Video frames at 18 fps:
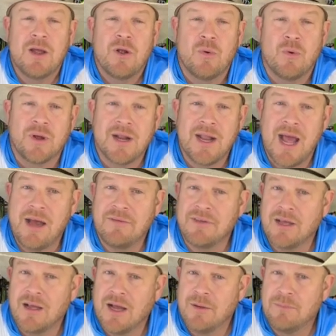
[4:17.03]
we're going to
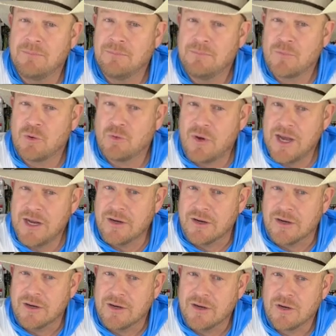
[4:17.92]
have a
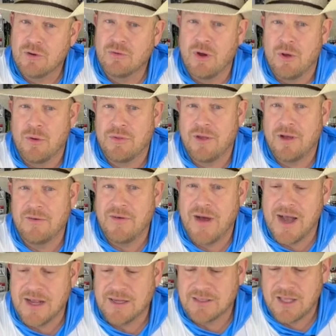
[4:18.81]
greater growth of
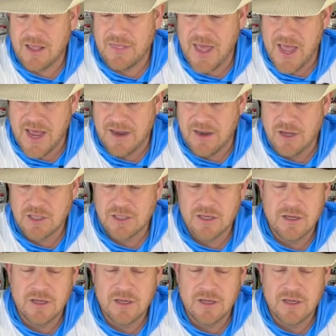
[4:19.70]
ice than